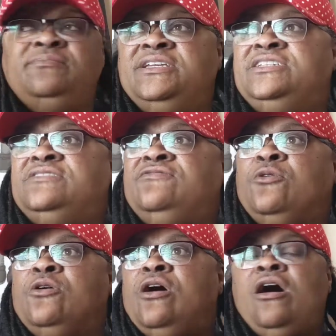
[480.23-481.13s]

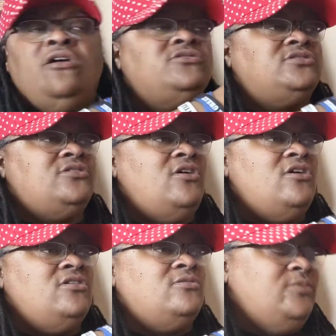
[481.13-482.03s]
PG4
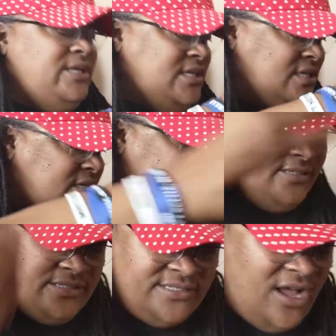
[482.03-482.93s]
All-Star
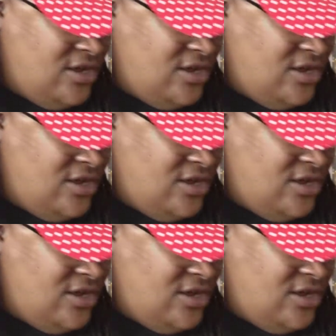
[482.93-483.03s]
Weekend. It's the